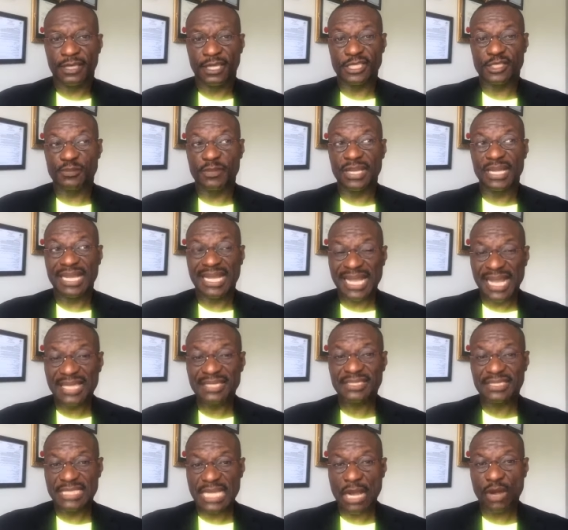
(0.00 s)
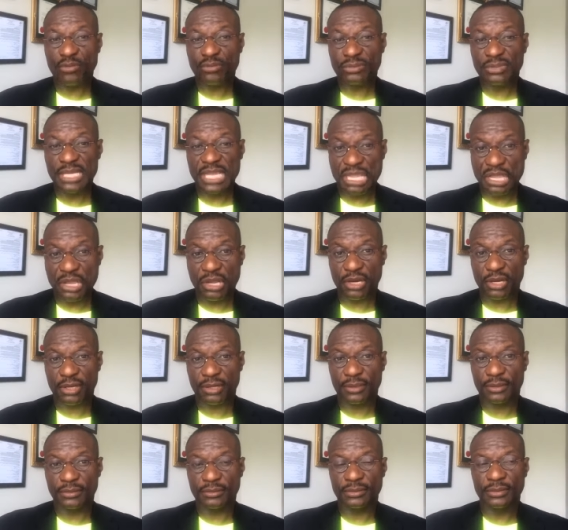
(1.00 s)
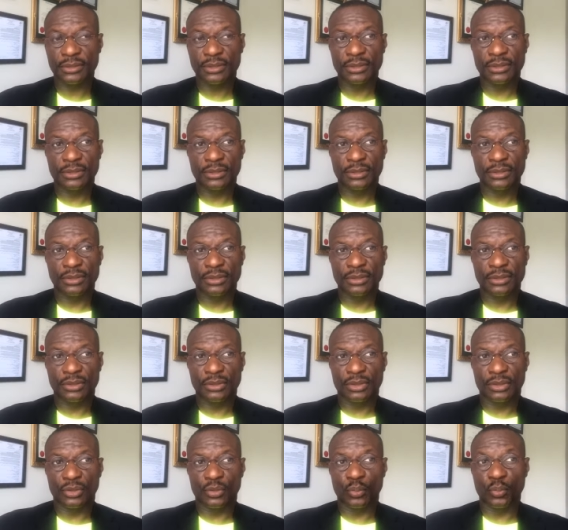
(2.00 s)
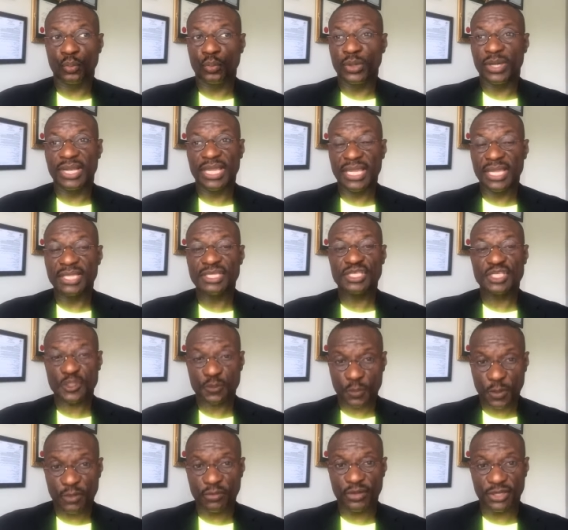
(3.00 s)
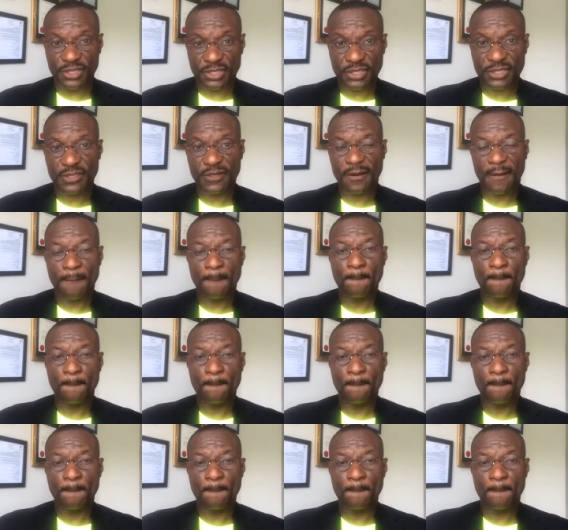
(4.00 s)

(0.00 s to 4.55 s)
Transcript: is being cast down here with his spirit.